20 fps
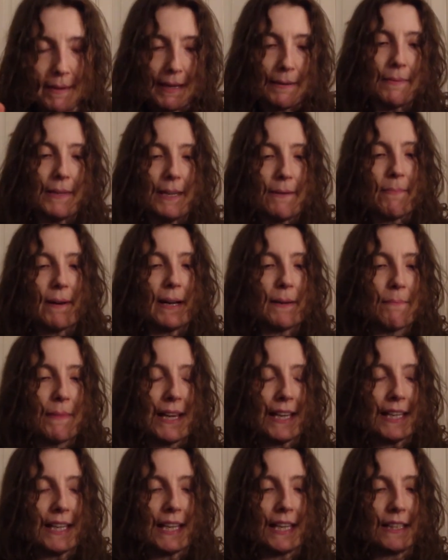maybe by
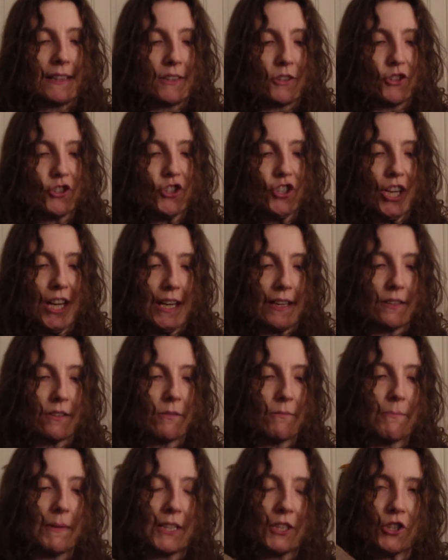making the
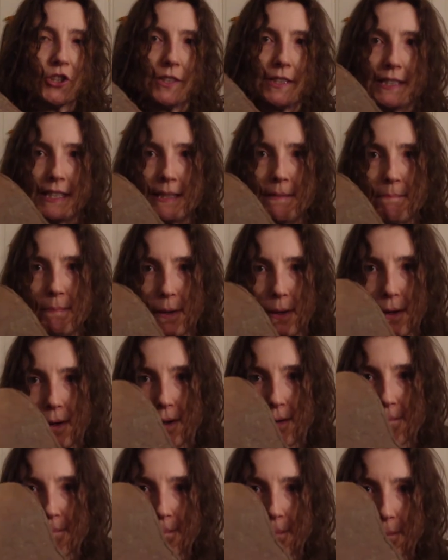channel much
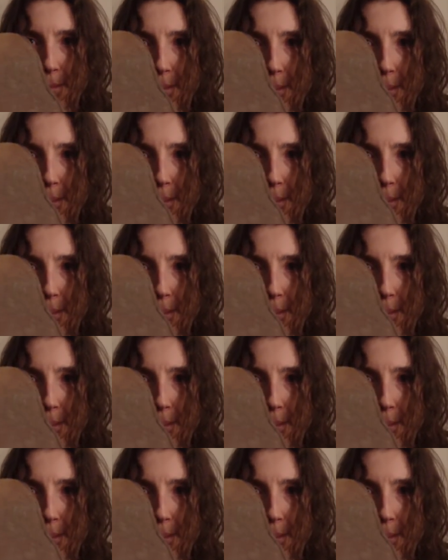deeper